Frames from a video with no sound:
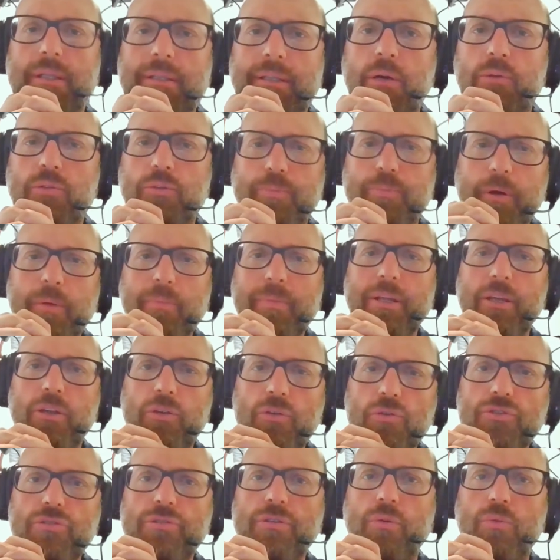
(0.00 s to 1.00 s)
and I would probably
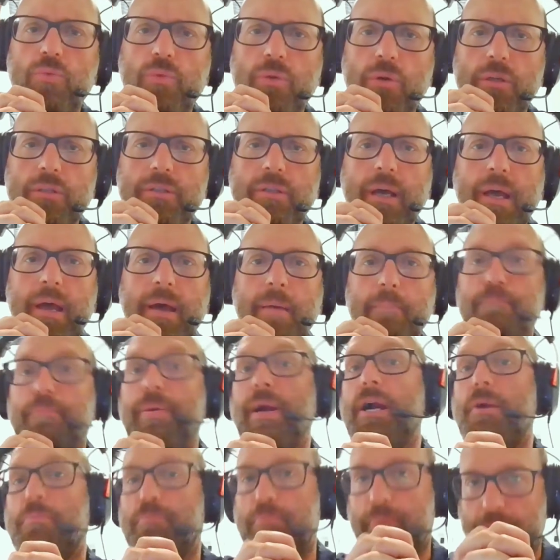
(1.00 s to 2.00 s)
use the word
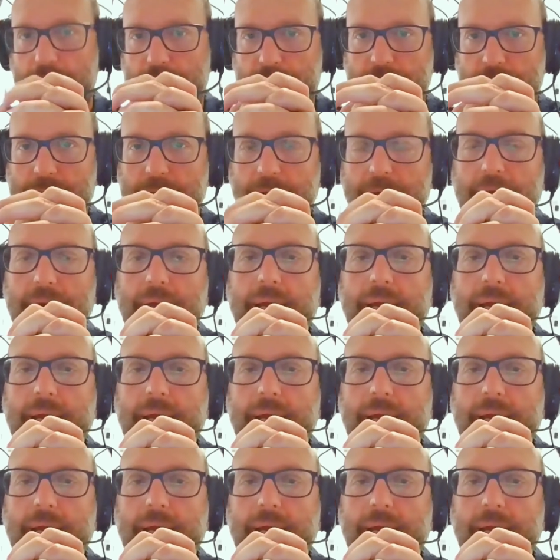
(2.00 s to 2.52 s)
purpose.